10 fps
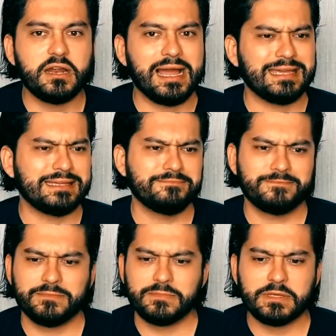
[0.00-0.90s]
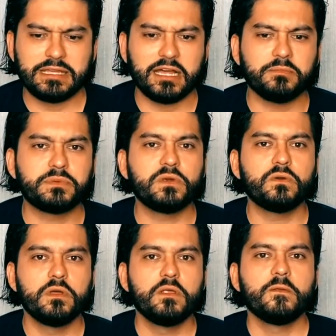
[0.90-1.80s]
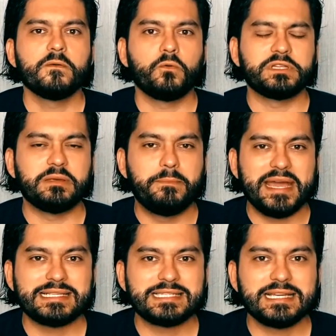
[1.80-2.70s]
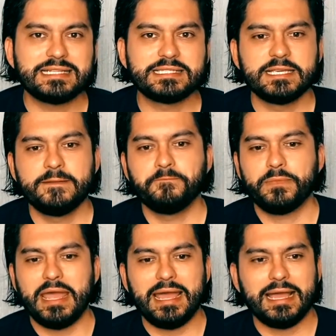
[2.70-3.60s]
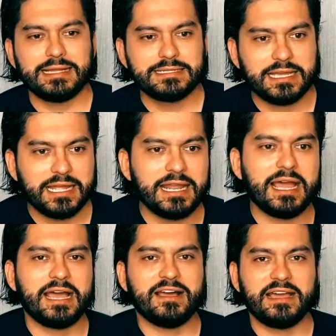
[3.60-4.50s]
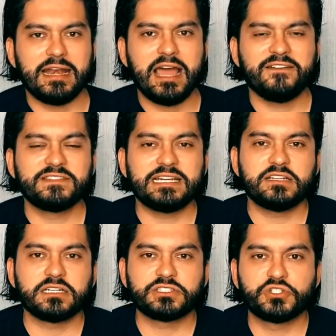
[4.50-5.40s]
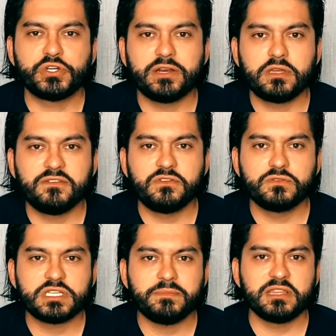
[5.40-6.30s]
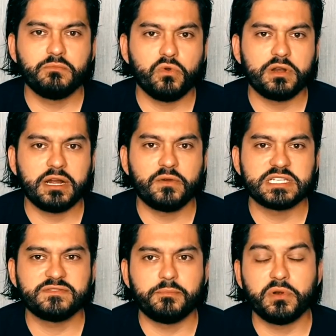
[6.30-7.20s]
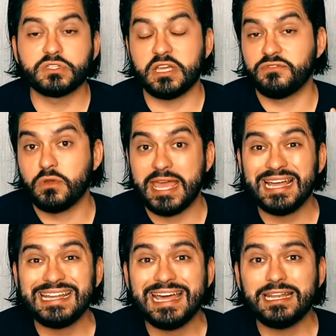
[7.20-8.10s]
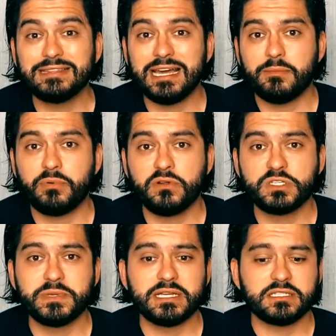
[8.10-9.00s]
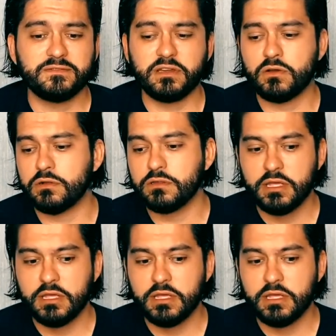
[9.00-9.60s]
I can help you with the basics and have that doctor try to give you some of the more aggressive approach. If you can't get that approach because of the whole